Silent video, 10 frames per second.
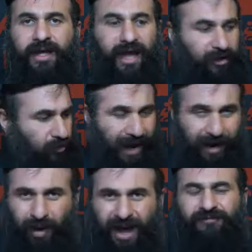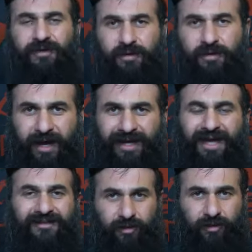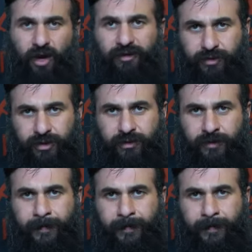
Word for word: into my wife, into my kids, into others.